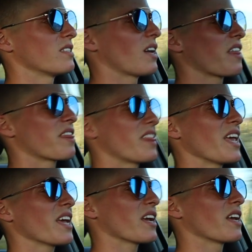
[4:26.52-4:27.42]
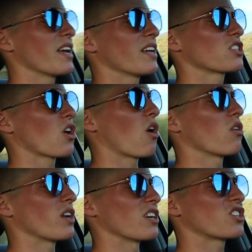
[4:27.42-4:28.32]
I think it's
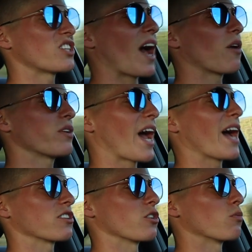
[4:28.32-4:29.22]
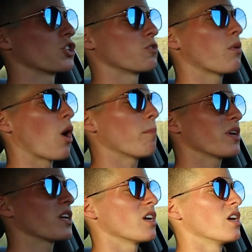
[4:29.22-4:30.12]
called a sound actor, which is
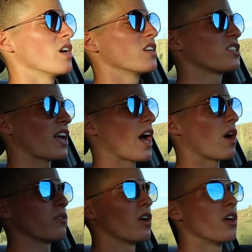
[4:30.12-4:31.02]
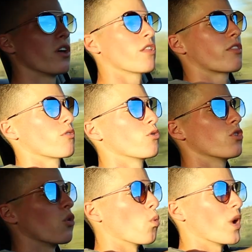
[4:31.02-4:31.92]
pumping sound through
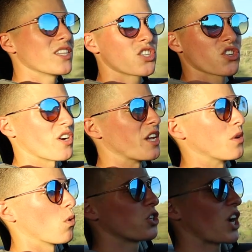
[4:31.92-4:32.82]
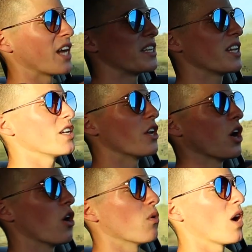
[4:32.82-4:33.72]
the windscreen, which I didn't
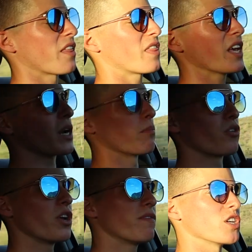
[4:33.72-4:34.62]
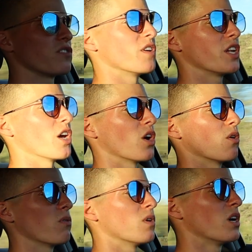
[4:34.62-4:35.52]
know. I think in a previous
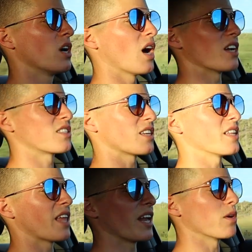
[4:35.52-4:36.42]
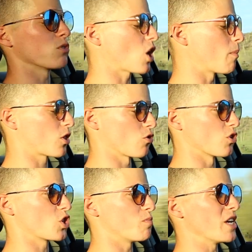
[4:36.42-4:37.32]
video I said that it was coming through
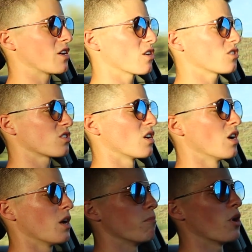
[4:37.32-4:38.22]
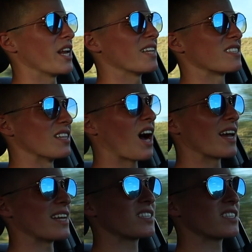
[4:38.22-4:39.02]
the speakers, but it's not.